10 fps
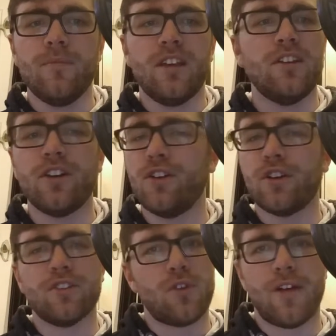you
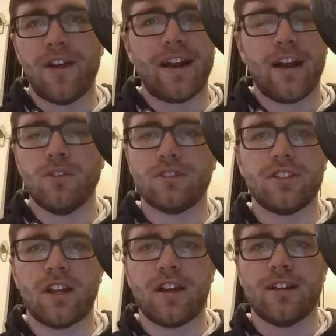can draw that out.
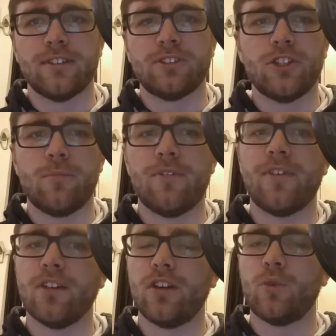It should be
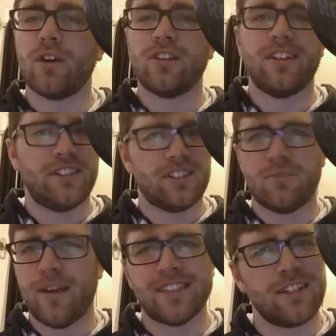fairly quickly. Just a
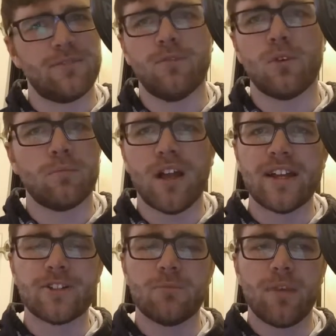basic floor
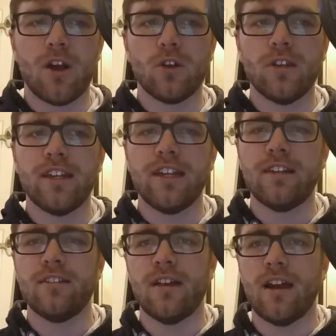plan should be all you
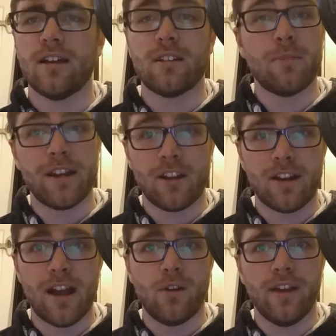need, depending on
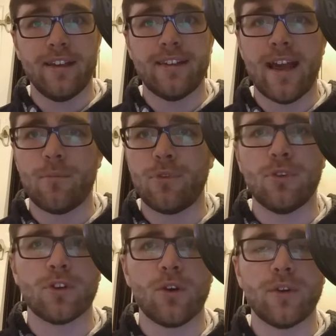how in-depth
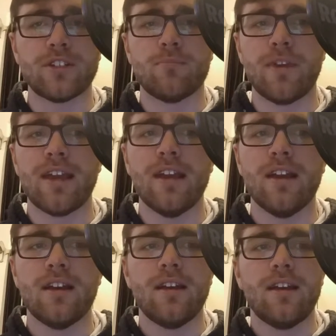you're going to be.
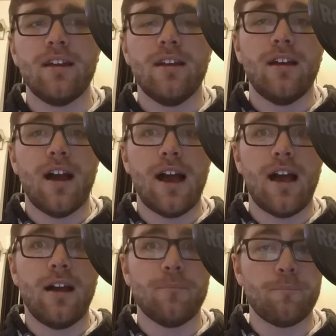
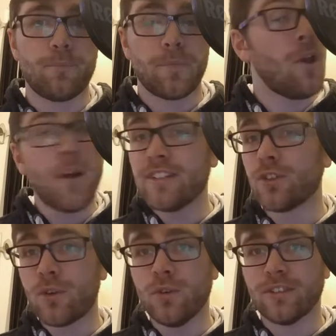Okay, so
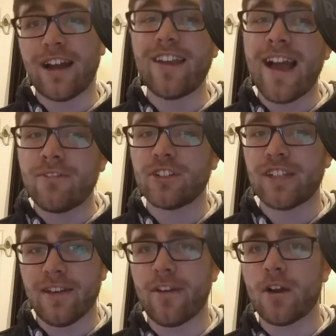cool. Now you have your
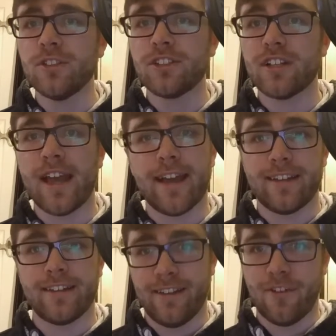safe house,
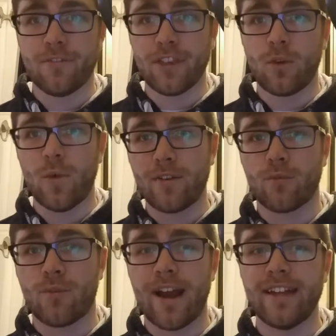and if everything went
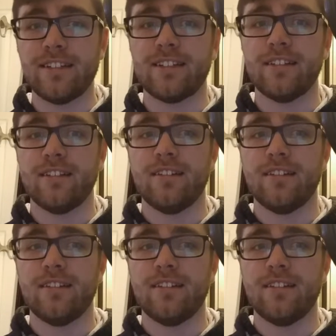right,